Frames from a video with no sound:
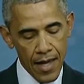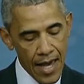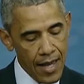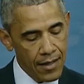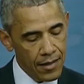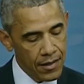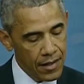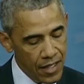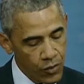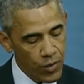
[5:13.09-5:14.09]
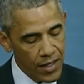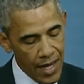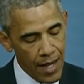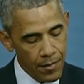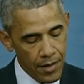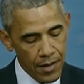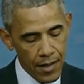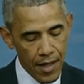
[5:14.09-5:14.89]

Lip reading: and the Tishrin Dam